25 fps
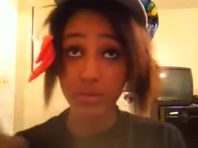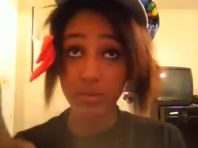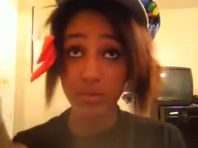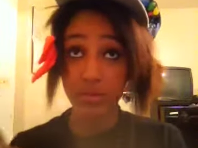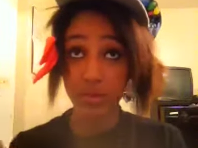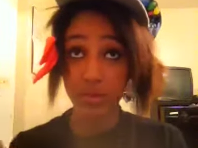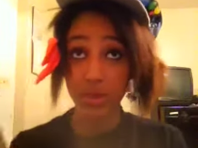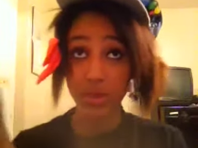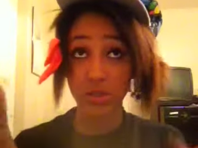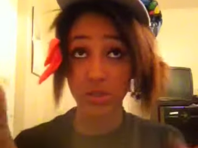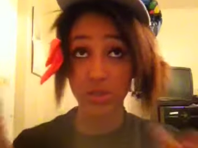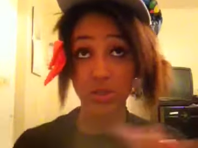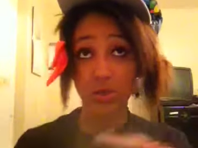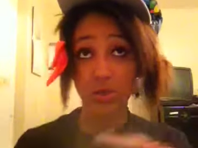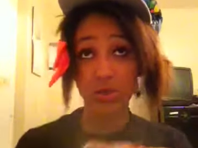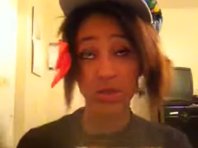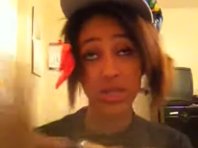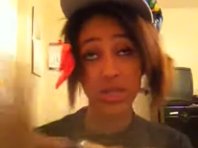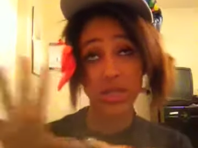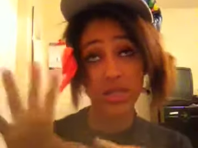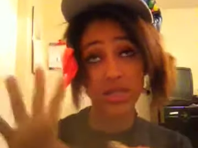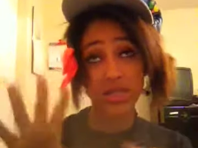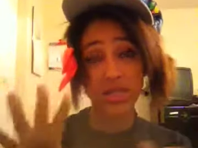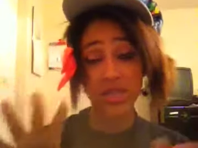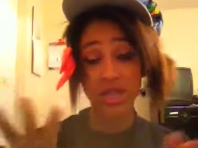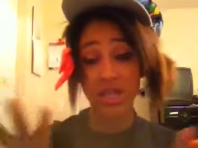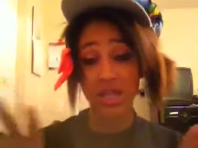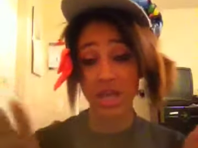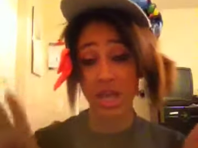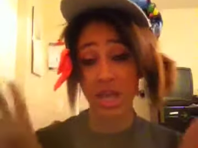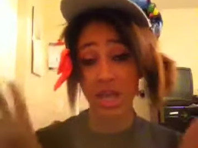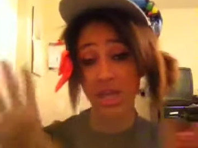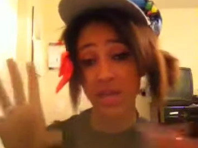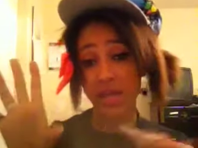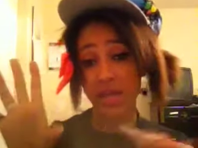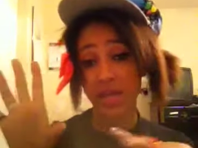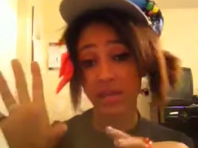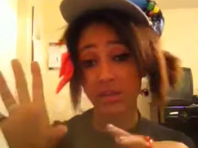But, you know, he's like,
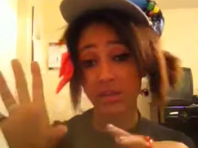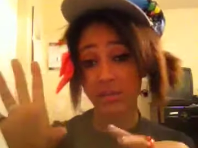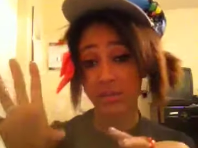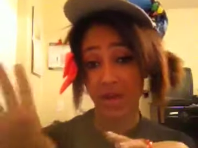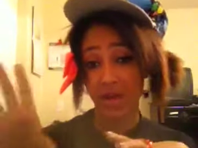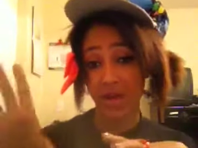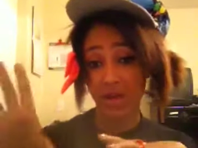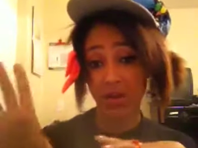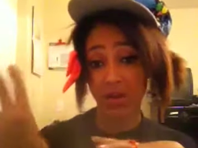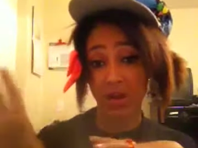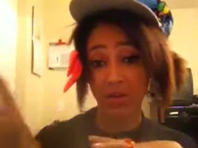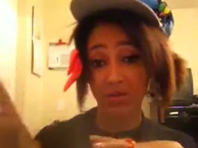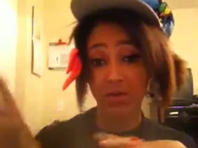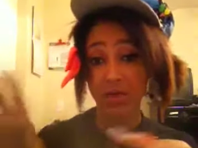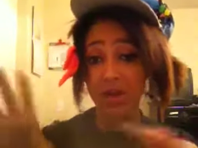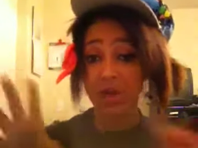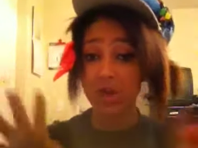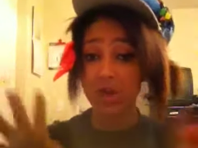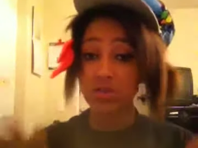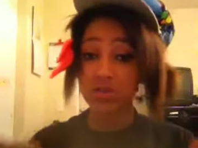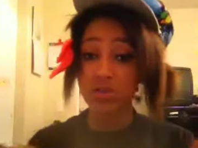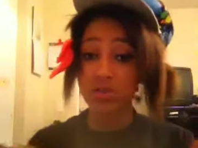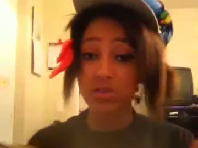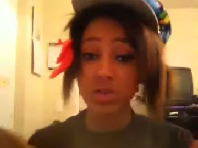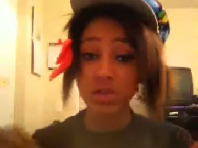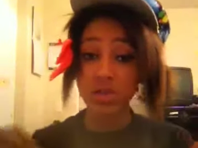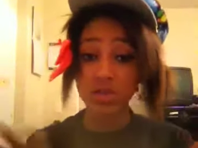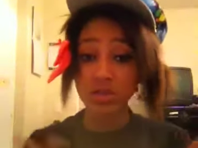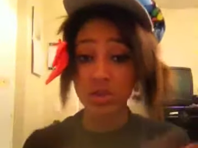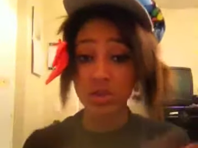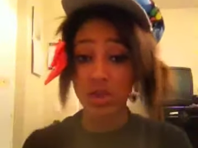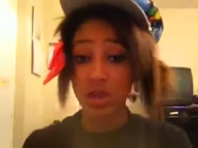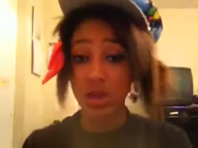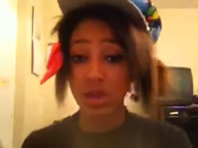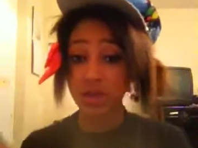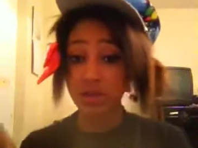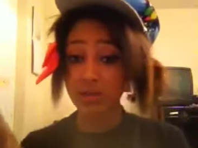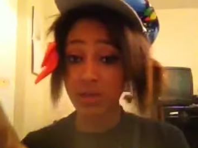I gotta back off. So, you
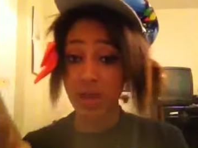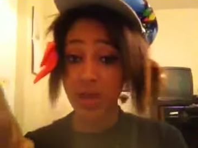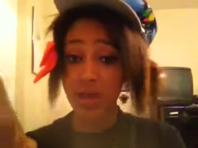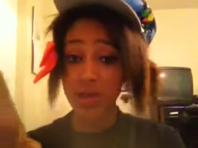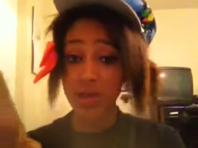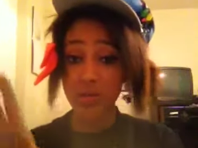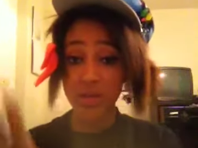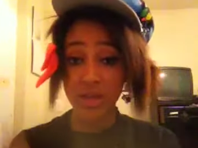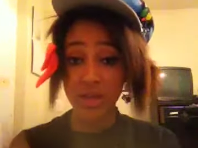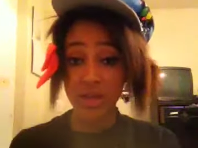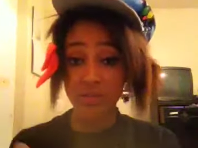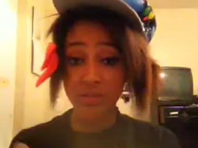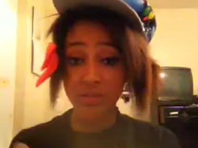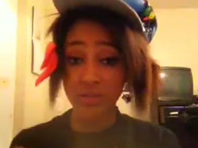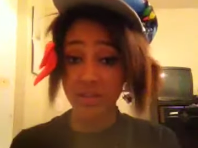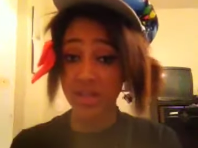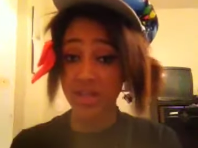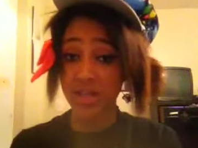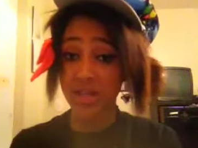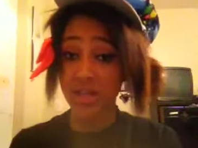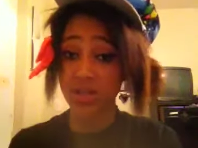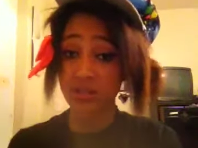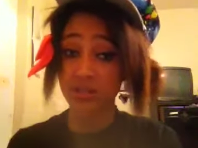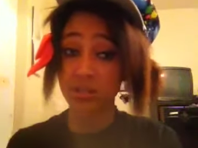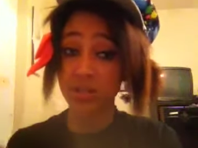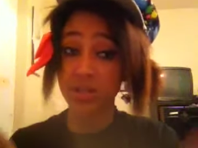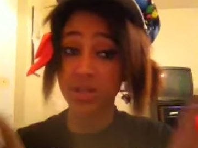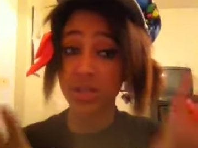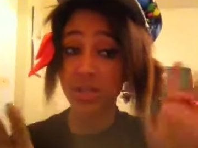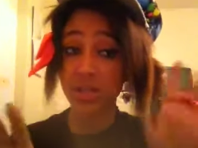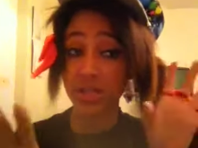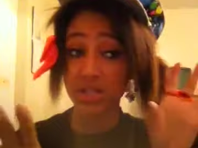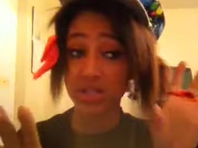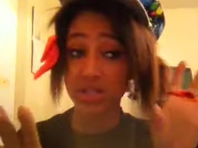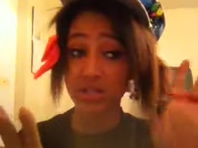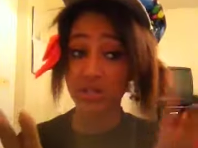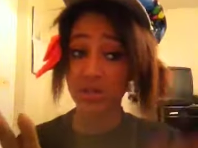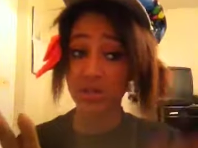know, I'll wait for him when
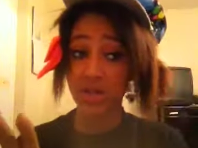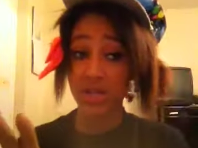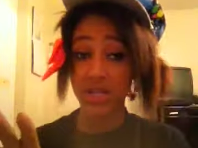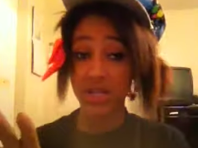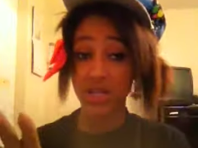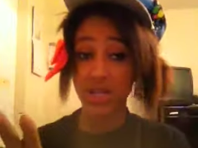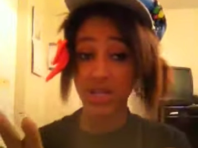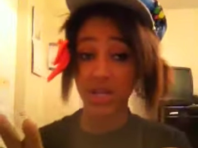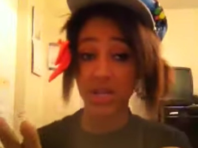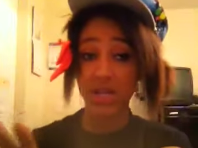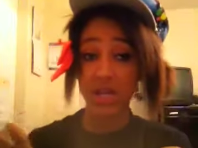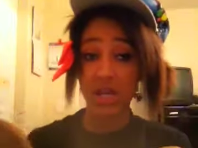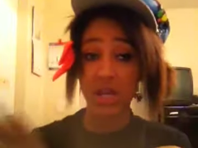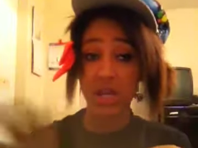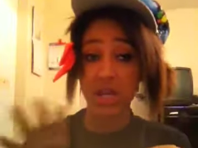he's ready.